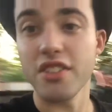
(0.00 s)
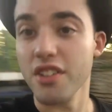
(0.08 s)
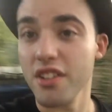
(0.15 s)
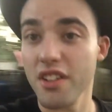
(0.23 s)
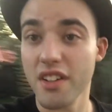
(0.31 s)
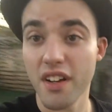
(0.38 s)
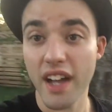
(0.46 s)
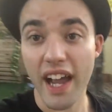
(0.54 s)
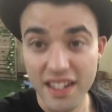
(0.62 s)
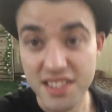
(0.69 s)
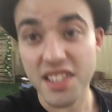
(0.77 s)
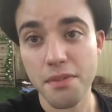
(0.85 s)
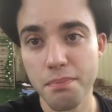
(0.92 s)
her
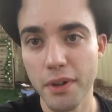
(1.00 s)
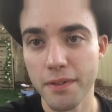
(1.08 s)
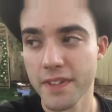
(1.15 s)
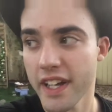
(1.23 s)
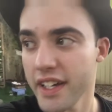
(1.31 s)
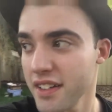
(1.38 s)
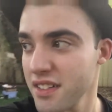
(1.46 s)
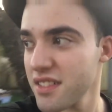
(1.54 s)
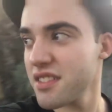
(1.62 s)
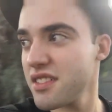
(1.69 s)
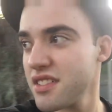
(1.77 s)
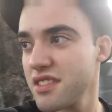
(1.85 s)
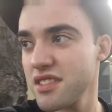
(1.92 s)
18th birthday.
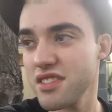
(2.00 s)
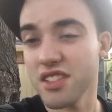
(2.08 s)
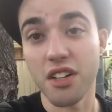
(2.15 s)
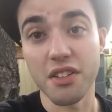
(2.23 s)
So